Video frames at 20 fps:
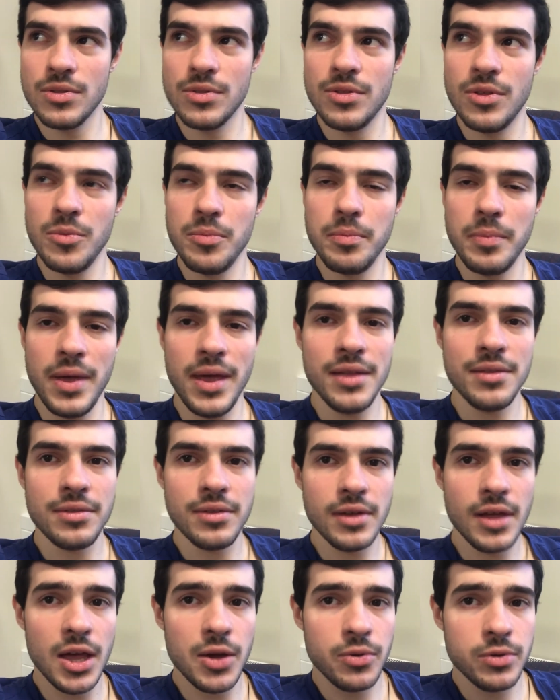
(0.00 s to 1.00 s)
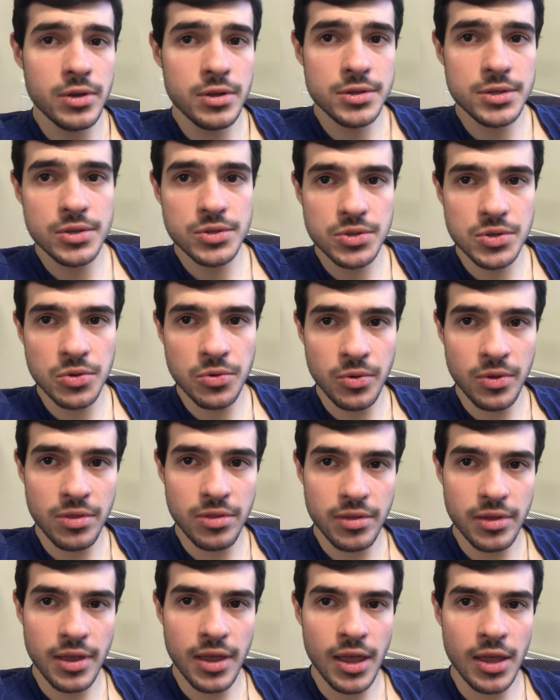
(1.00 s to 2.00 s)
The main thing I wanted to do with
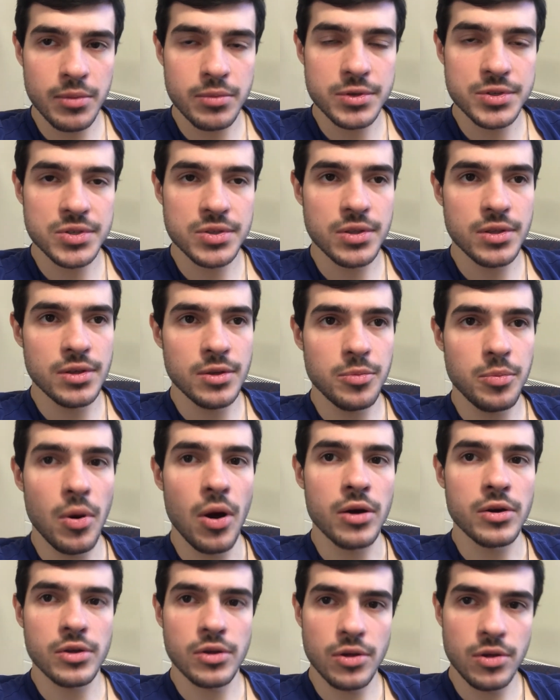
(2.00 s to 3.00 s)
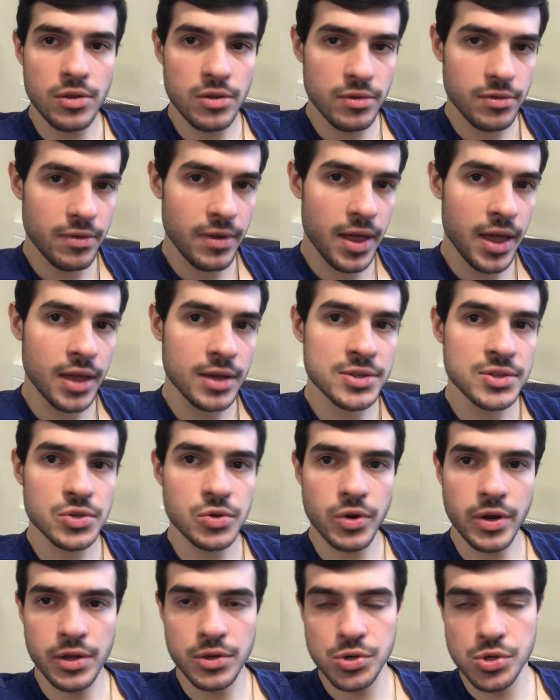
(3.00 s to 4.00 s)
the game was the particle effects,
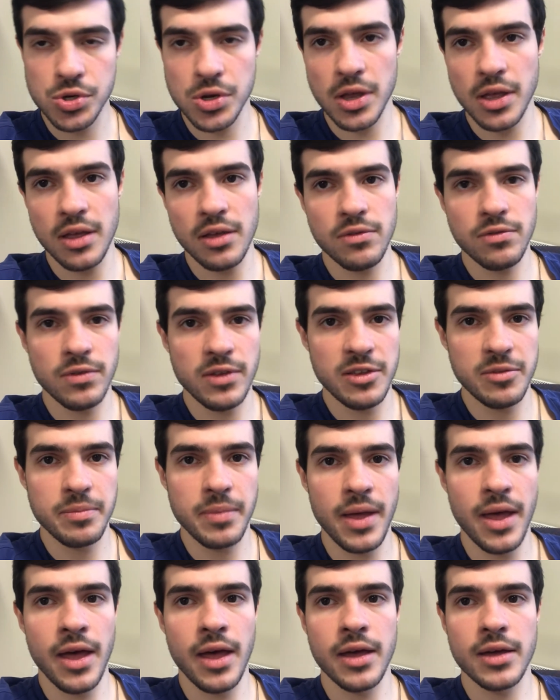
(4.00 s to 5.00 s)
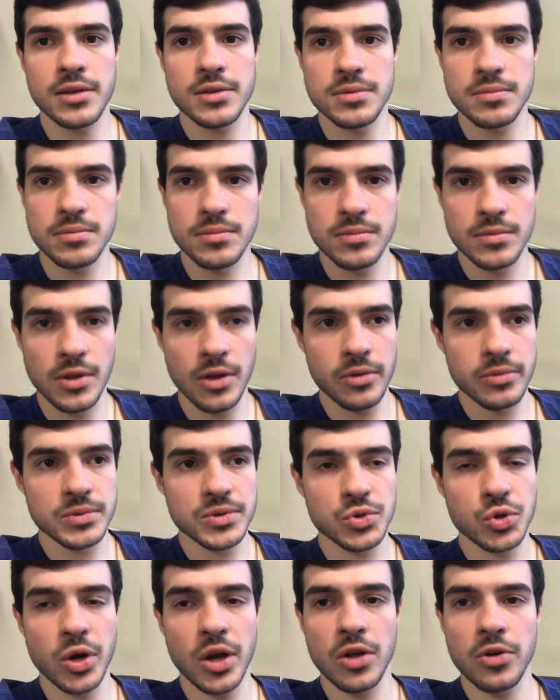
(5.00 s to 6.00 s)
screen shake, feedback,
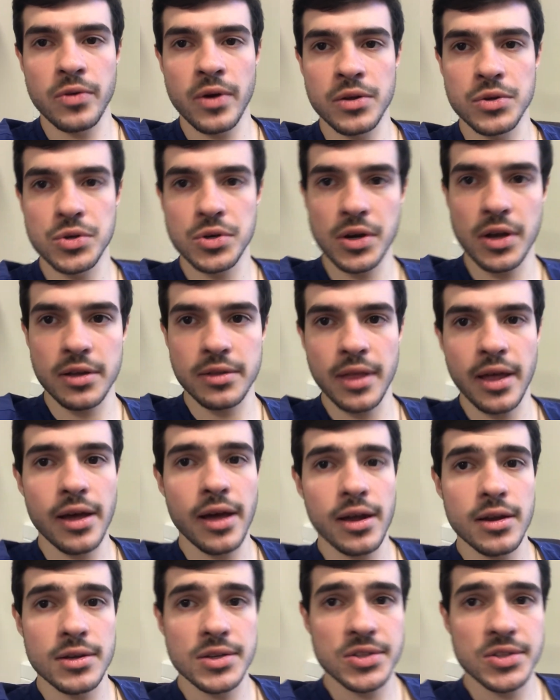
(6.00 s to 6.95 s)
trail rendering, that kind of